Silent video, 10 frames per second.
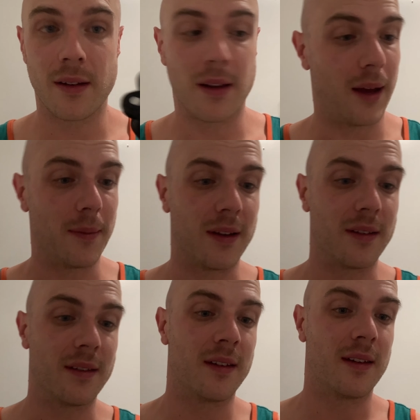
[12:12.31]
I
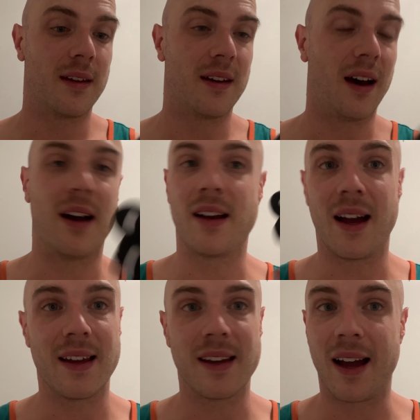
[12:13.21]
mean,
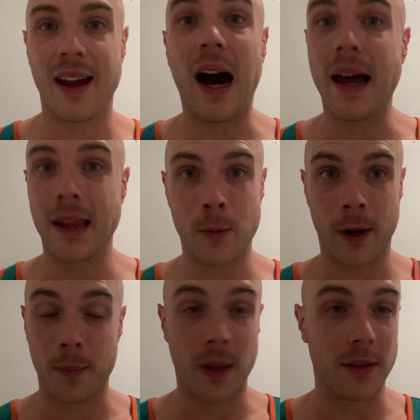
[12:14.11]
I highly
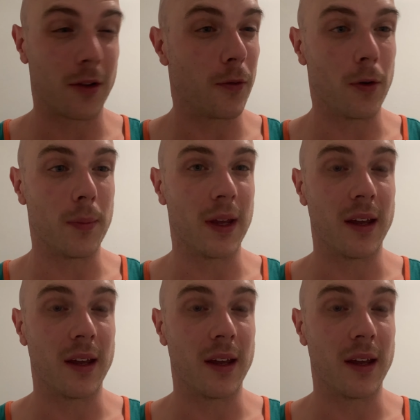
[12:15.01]
recommend the Groomie.